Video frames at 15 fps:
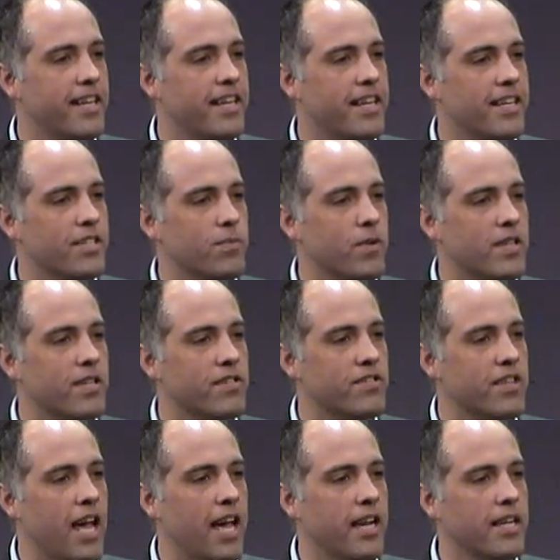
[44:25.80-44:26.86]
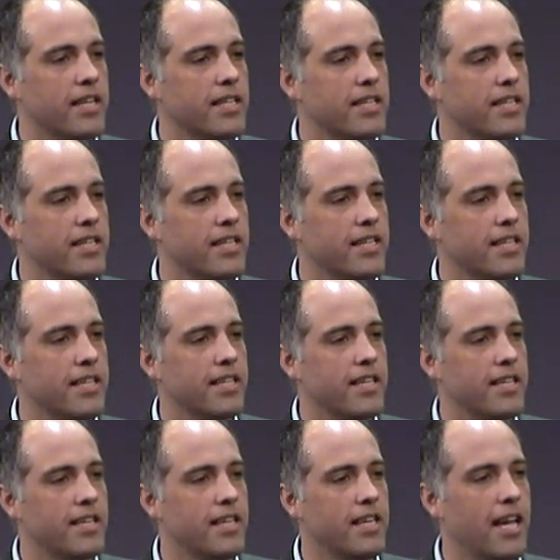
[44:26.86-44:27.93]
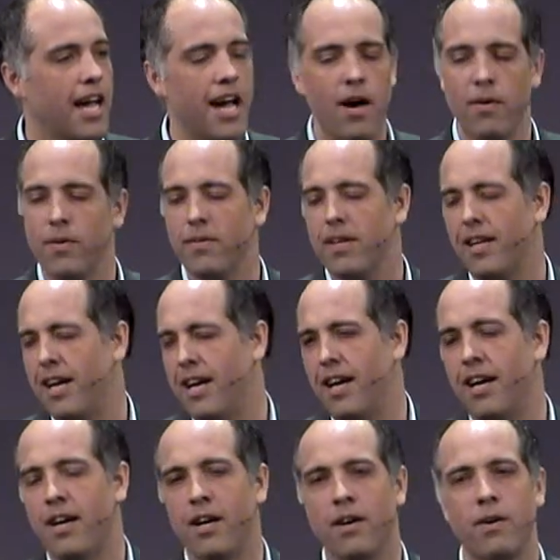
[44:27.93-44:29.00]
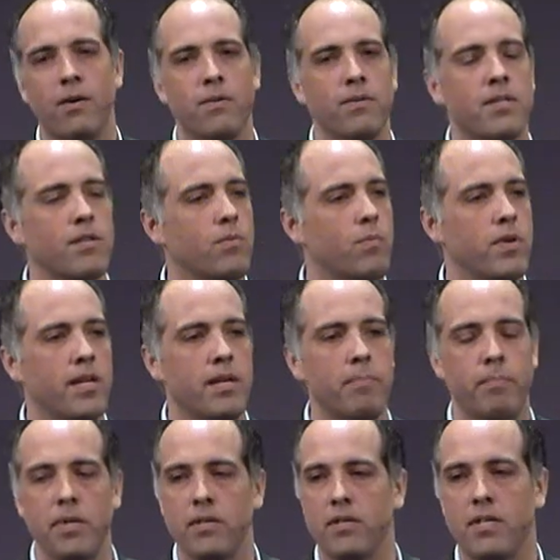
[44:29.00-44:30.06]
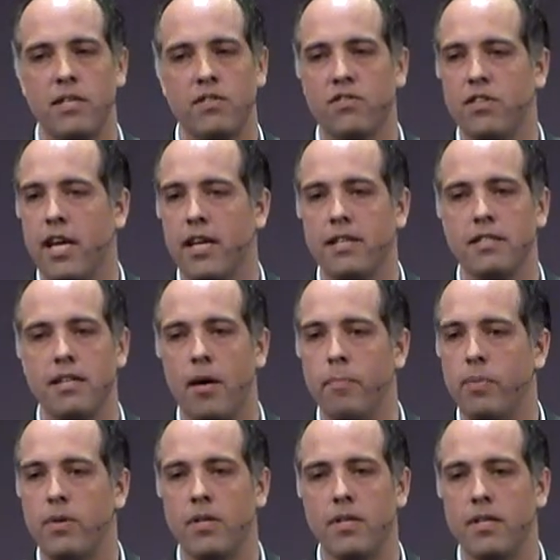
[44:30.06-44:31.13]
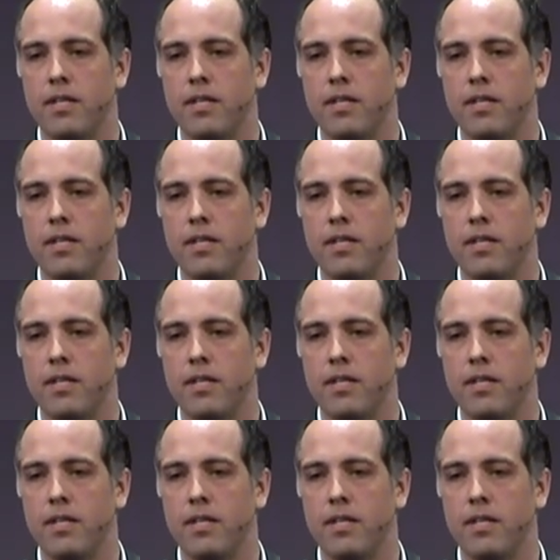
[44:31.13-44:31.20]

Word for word: That's what they're saying. How, how did we build this second temple?